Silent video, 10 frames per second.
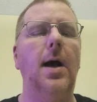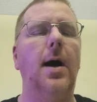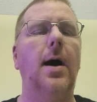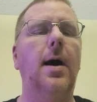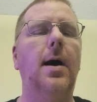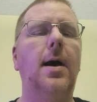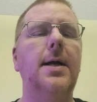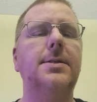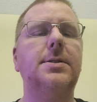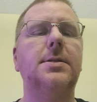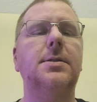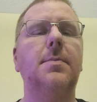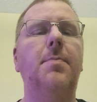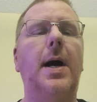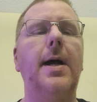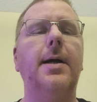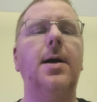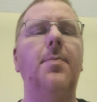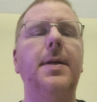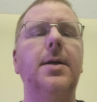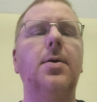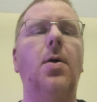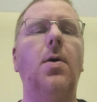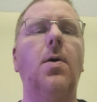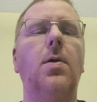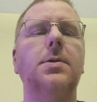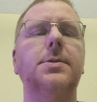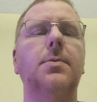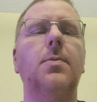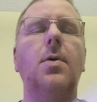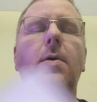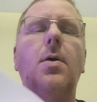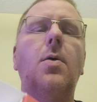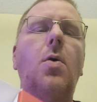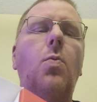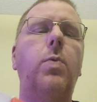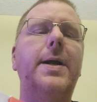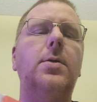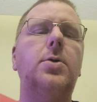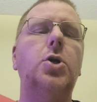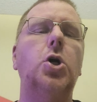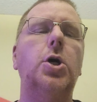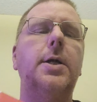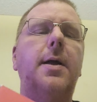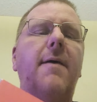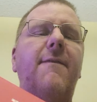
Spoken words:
It's by a company called Realgood